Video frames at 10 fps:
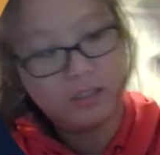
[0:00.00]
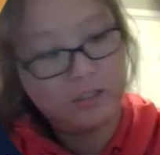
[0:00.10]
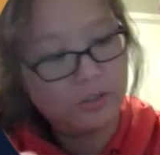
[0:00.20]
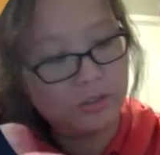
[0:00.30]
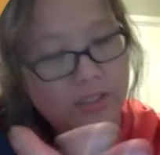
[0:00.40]

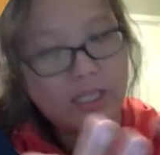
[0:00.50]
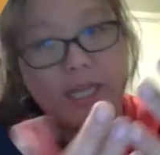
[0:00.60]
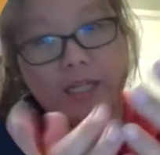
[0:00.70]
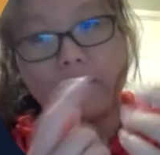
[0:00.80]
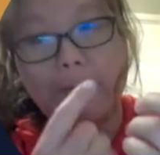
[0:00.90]
just
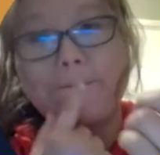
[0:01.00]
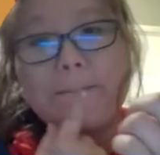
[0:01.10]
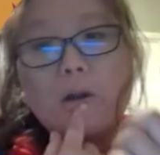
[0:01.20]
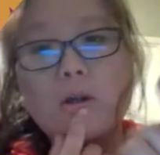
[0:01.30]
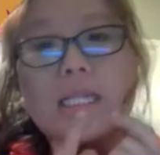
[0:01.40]
like
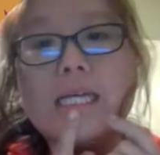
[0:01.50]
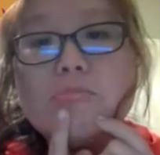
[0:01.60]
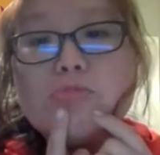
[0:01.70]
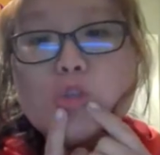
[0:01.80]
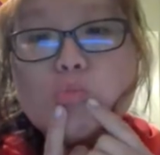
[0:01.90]
our
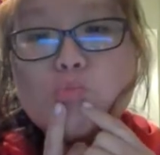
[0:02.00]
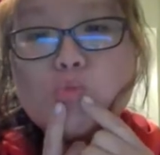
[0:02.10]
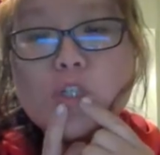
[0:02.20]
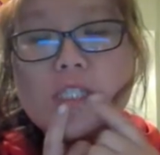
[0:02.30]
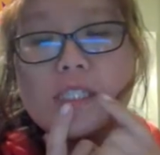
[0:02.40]
lips,
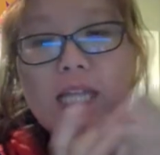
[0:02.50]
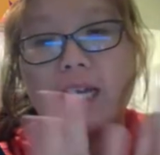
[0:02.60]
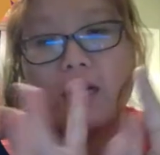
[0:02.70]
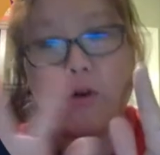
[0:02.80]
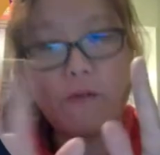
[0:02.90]
just
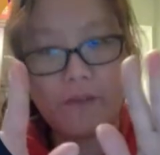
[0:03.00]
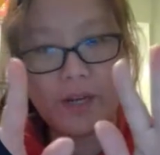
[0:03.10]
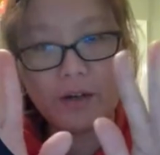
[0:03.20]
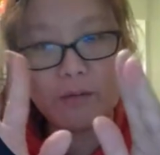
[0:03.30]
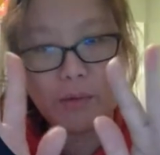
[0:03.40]
like our
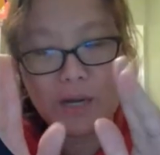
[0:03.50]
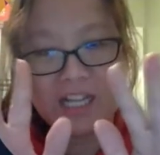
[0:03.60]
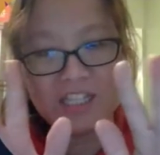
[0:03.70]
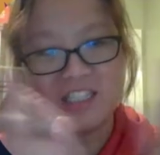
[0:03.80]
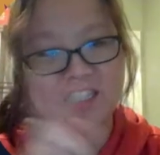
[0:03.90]

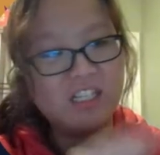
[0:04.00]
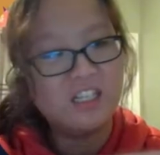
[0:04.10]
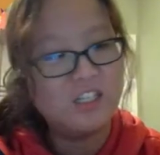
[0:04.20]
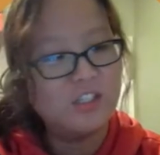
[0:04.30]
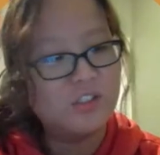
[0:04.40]
fingerprints.
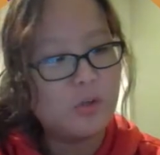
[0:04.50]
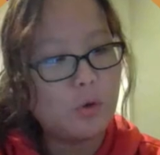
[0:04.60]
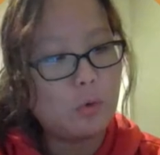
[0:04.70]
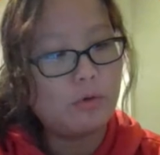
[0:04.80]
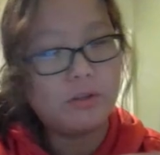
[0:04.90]

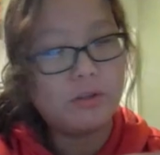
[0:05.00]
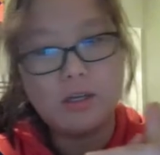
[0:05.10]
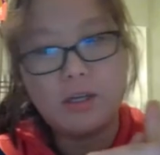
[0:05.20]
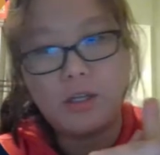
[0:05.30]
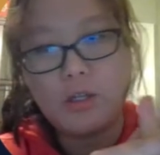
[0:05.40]
So
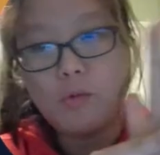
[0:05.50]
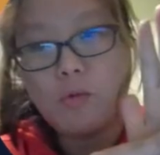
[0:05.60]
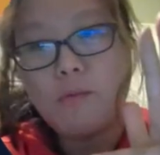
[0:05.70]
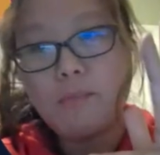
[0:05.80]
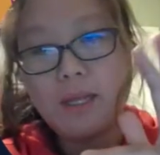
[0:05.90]
you
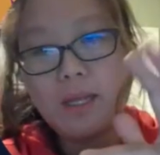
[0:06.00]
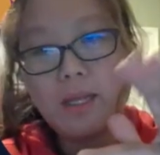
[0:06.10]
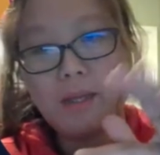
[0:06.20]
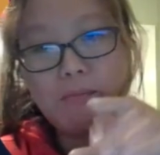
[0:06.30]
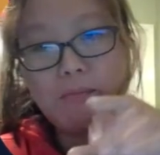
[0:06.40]
will
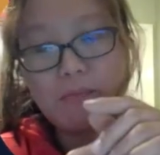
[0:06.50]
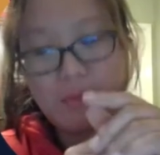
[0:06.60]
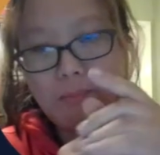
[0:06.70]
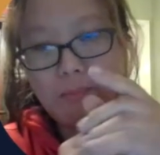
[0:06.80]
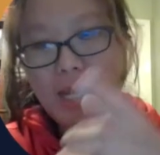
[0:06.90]
be
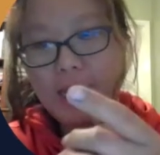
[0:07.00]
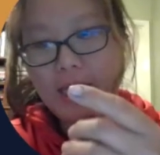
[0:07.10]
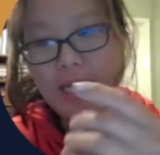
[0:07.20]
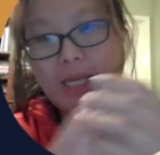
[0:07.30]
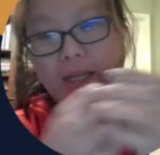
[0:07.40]

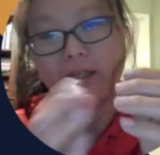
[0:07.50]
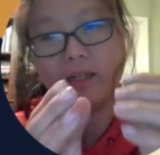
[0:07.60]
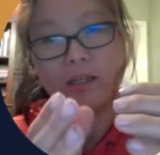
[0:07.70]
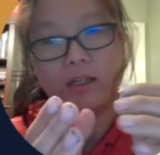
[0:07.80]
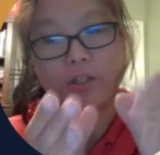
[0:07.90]
making
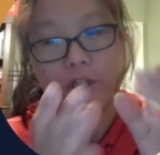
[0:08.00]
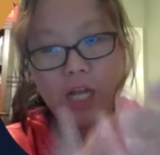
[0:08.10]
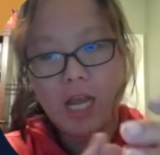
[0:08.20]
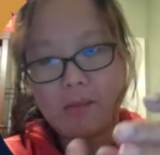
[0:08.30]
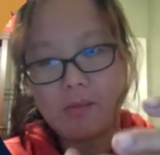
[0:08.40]

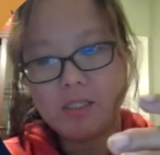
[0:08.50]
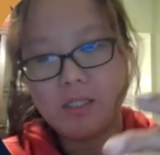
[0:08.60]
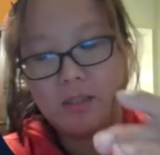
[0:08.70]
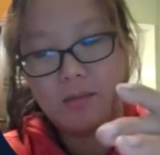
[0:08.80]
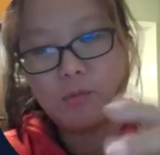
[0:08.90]
shapes,
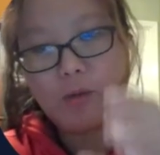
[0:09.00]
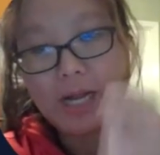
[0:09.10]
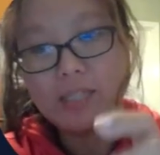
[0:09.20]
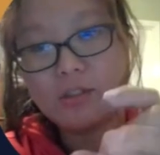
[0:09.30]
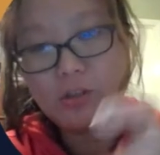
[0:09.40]

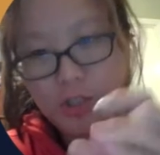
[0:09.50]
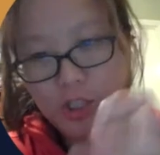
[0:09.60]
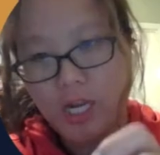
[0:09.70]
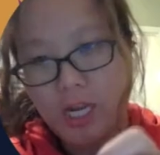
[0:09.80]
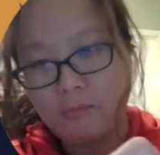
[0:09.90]
raised
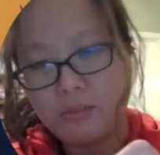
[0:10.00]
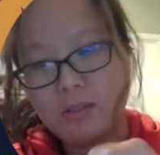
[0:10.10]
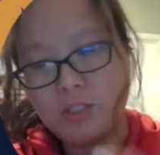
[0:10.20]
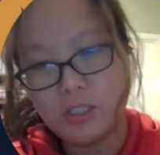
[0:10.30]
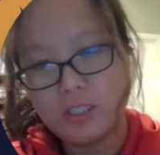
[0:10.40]
shapes,
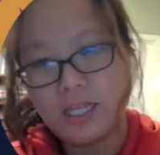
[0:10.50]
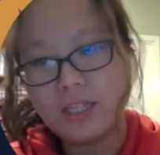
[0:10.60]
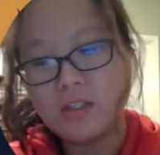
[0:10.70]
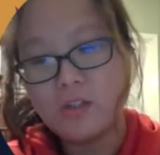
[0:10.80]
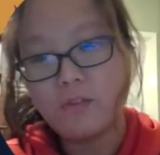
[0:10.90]
just like
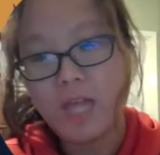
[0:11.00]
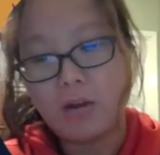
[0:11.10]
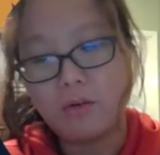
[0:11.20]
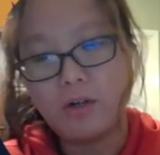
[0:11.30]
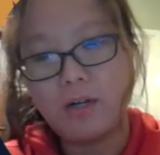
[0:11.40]
this
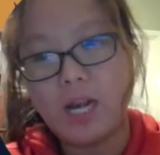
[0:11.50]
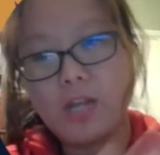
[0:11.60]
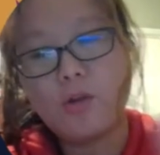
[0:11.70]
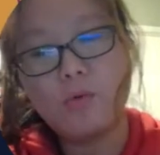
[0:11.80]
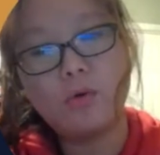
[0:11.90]
flower,
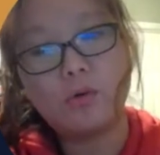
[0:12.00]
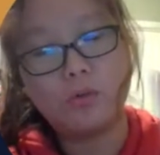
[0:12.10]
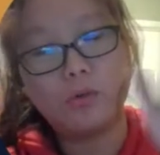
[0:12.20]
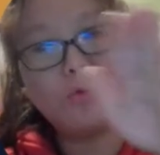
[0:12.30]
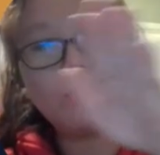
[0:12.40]
and you will
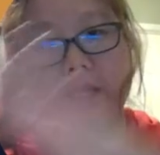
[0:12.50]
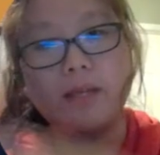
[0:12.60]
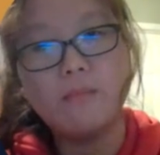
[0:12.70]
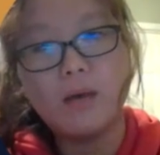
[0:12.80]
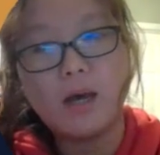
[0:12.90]
glue
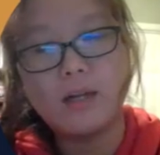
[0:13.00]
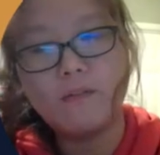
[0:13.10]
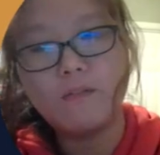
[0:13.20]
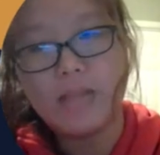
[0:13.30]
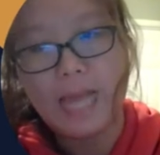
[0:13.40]
them on a
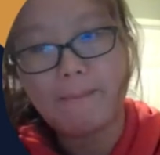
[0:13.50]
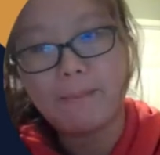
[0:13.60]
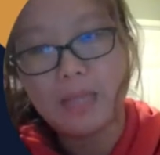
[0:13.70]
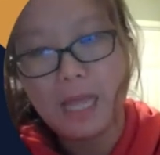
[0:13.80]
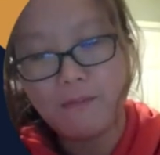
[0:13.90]
flat
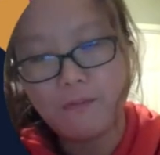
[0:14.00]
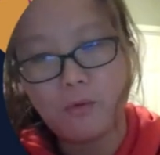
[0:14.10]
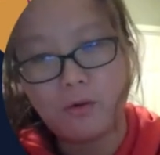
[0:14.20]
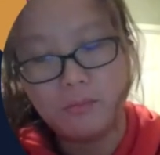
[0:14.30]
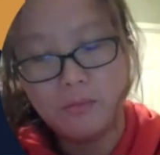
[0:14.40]

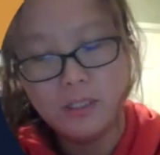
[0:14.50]
platform,